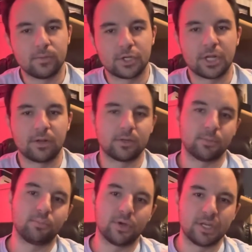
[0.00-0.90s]
the channel
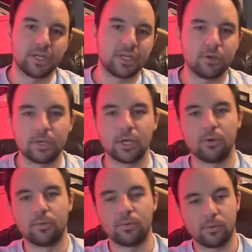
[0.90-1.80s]
to put into
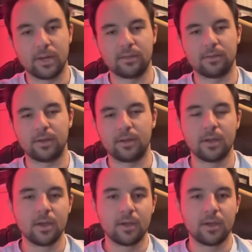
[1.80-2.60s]
Yu-Gi-Oh or anything.